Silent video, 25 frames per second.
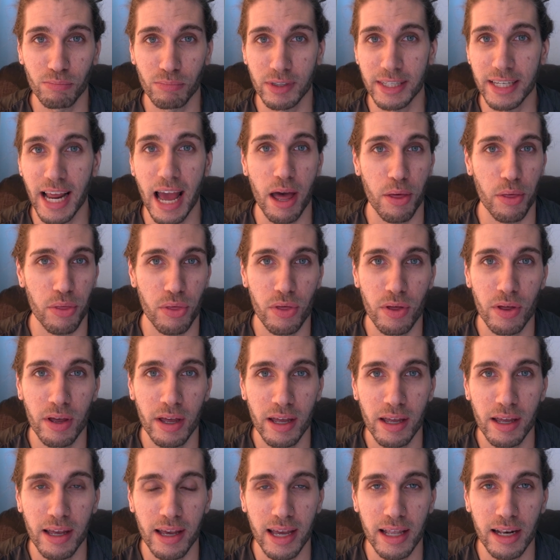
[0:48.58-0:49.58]
death
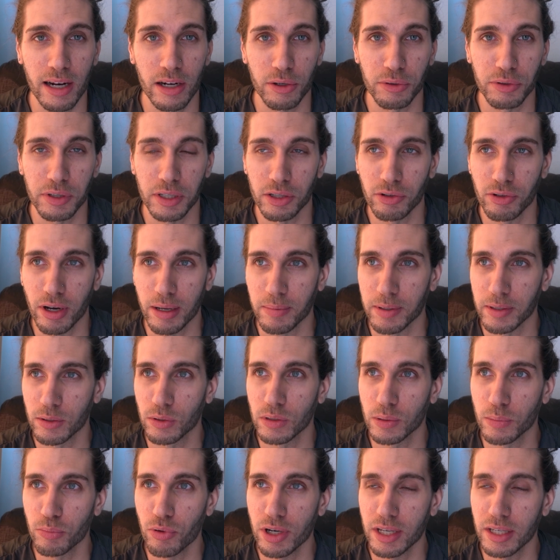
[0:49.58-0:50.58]
in a lucid dream. This
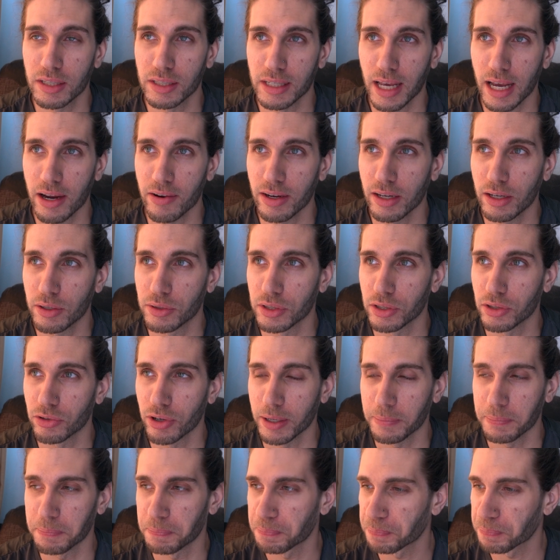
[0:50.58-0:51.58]
was a pretty scary lucid
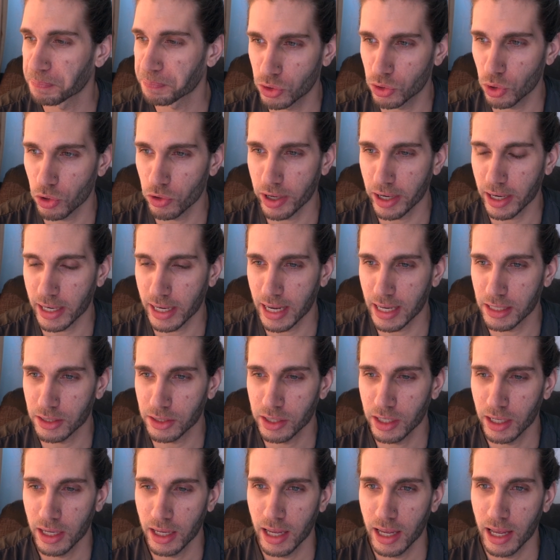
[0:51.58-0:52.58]
dream story, I
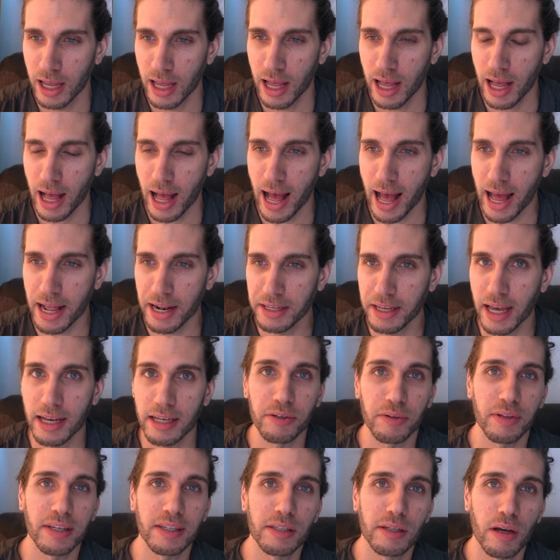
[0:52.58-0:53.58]
guess. And yeah,
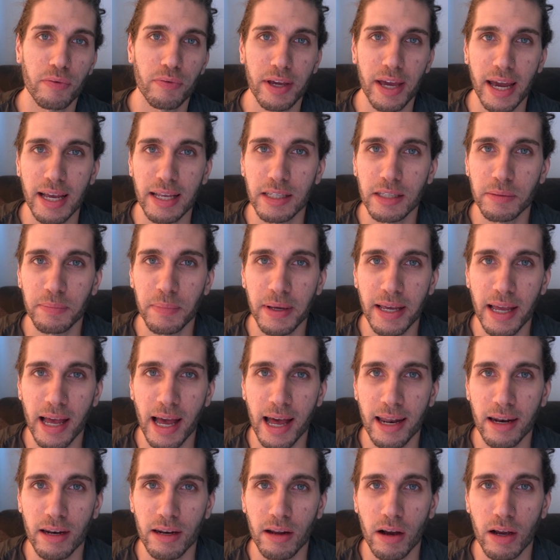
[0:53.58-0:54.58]
so they suffocated me
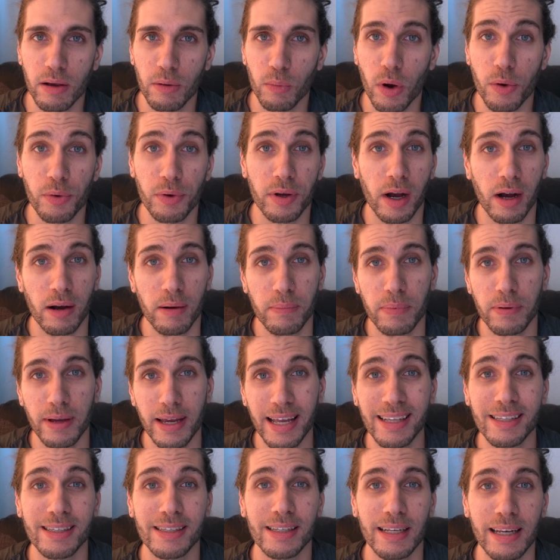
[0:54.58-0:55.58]
and I woke up
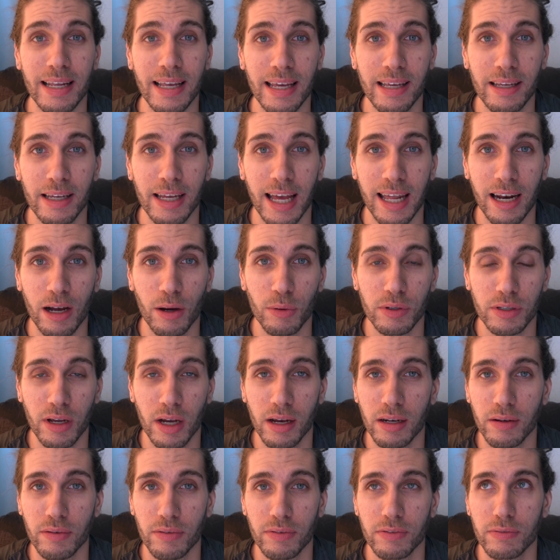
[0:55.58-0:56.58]
instantly and I was
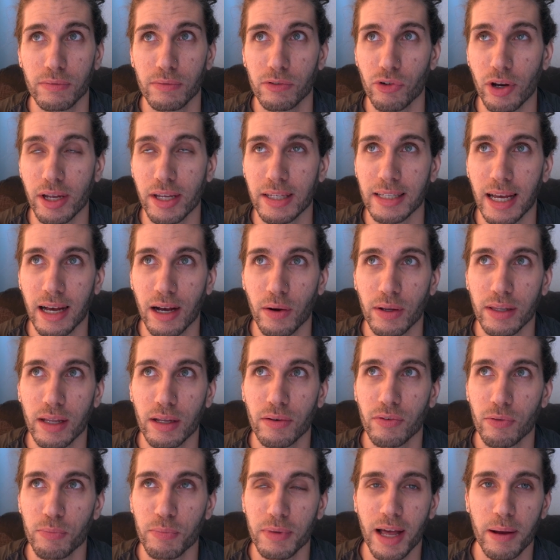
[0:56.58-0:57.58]
kind of freaked out. And
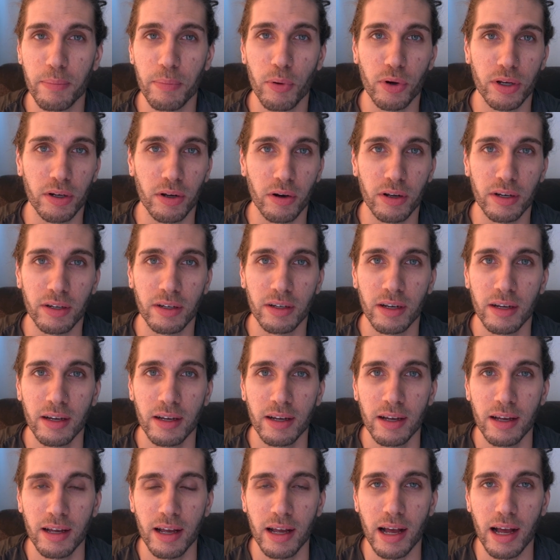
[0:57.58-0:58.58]
then from that point on,
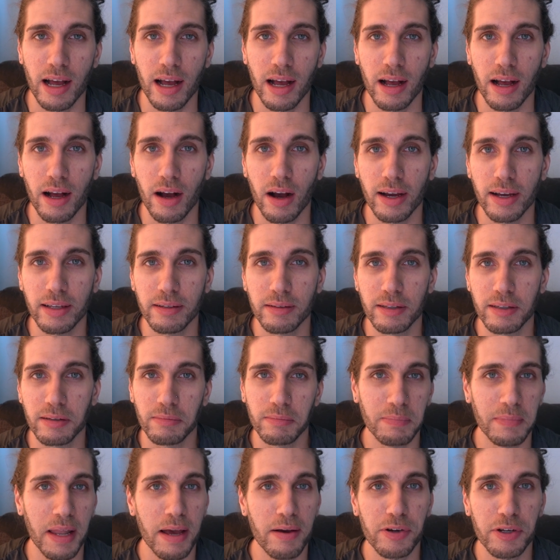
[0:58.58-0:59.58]
uh, I
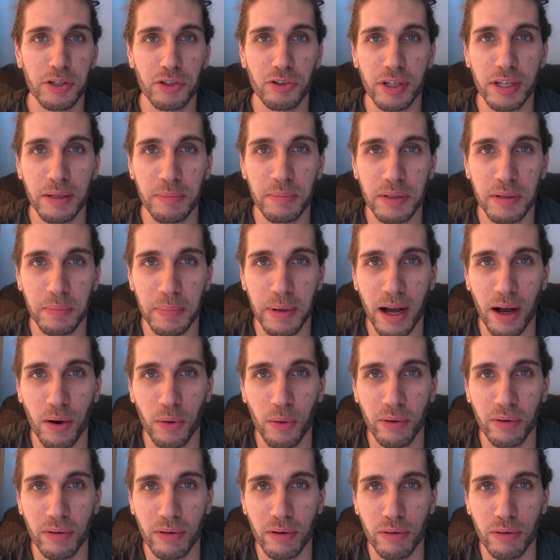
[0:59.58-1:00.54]
never dreamed about